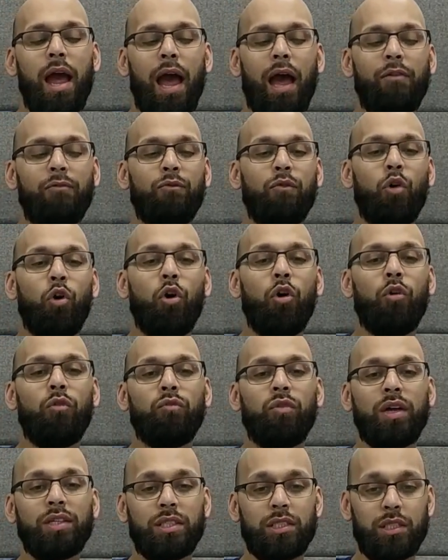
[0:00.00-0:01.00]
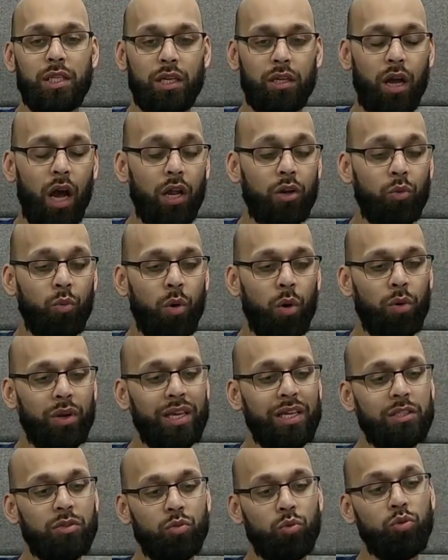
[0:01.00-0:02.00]
And for Francis Ngannou, well,
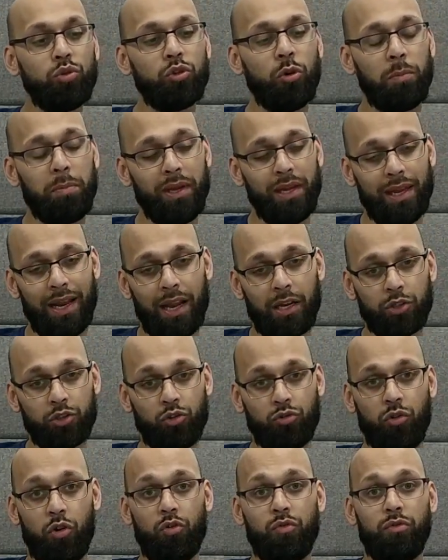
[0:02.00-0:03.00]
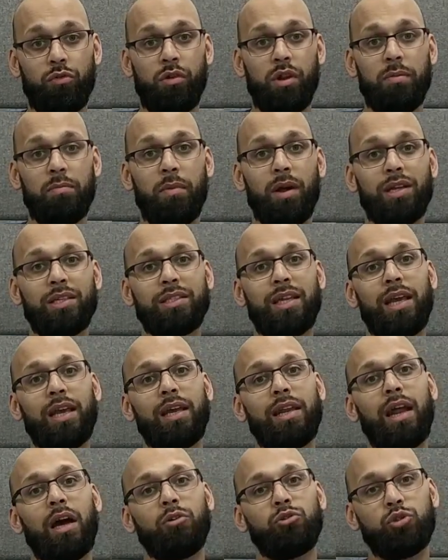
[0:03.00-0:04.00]
he's also beaten Alistair Overeem, but he's
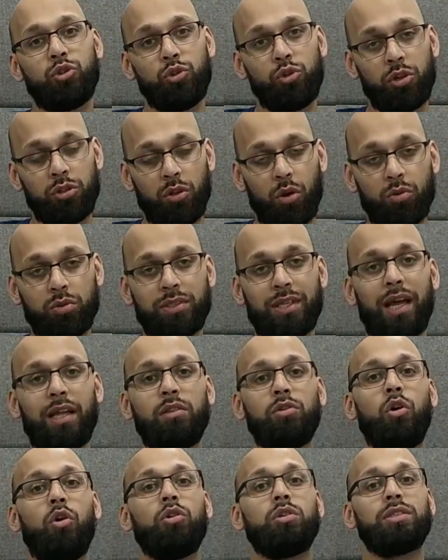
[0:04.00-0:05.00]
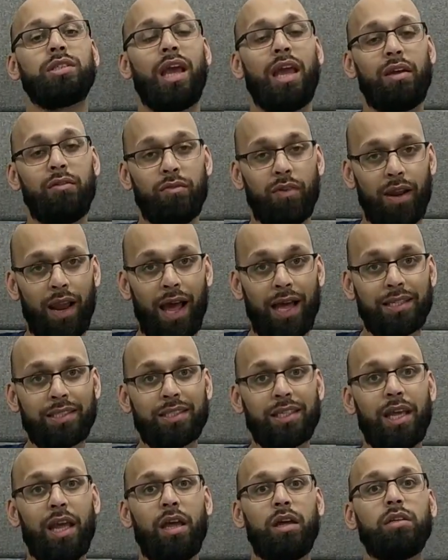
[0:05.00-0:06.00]
taken out Junior Dos Santos, Cain
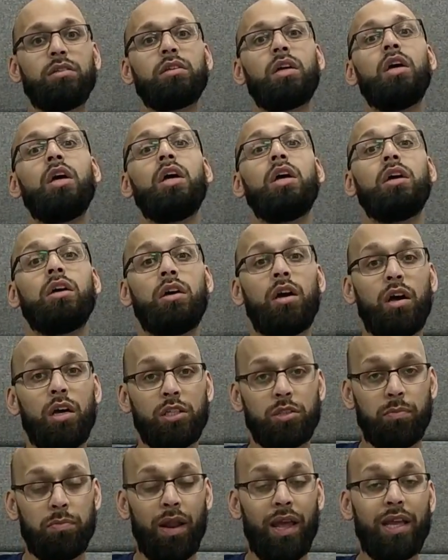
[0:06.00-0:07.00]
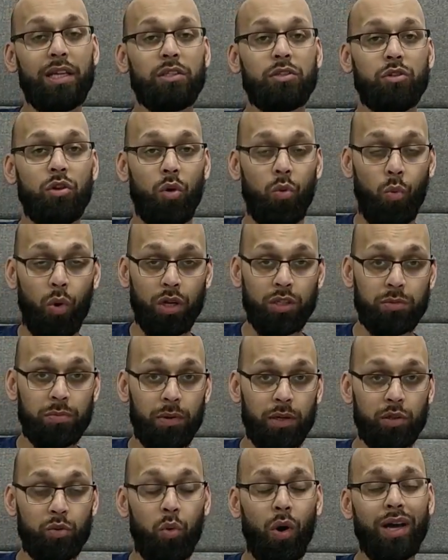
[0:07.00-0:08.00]
Velasquez, Curtis Blades, not once
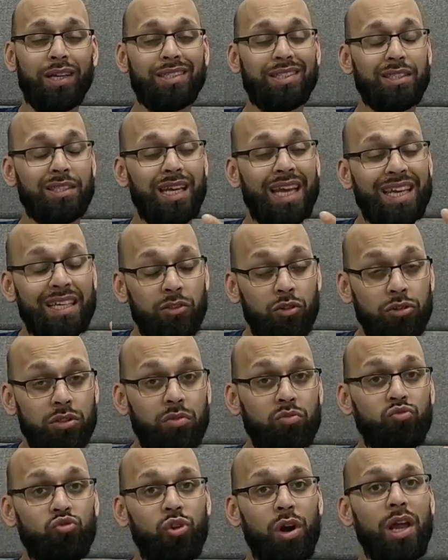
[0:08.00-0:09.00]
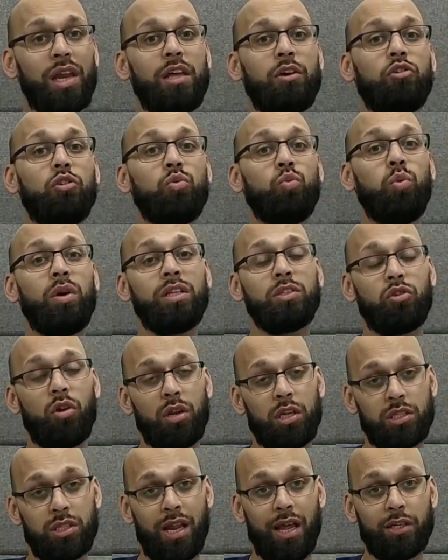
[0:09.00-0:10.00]
but twice. He's got some really good wins
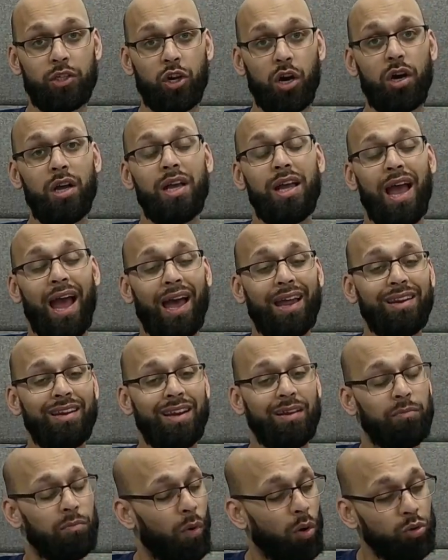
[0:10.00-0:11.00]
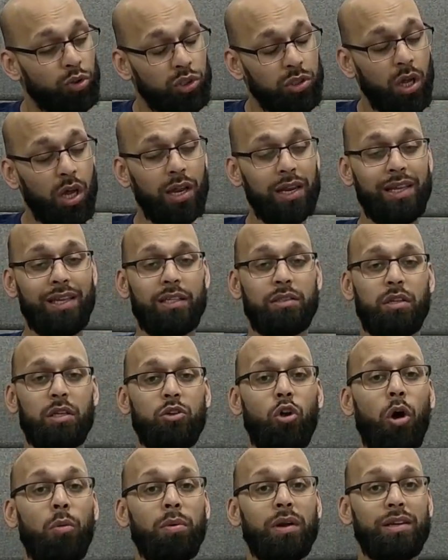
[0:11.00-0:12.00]
on his ledger, and most certainly is a
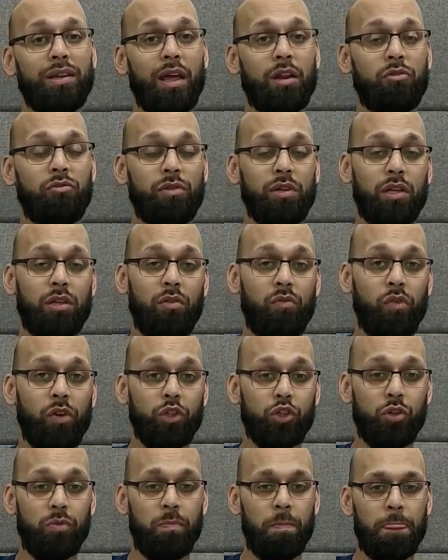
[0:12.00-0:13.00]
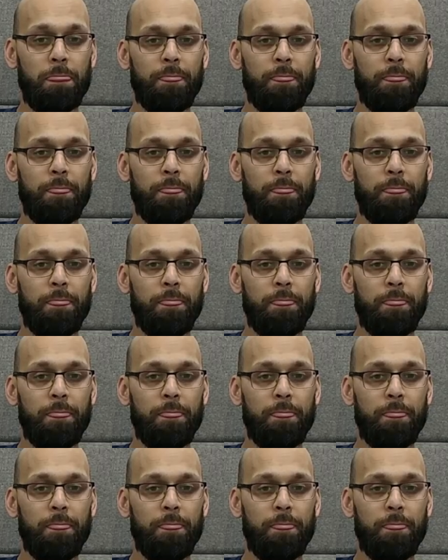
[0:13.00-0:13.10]
top contender in the division.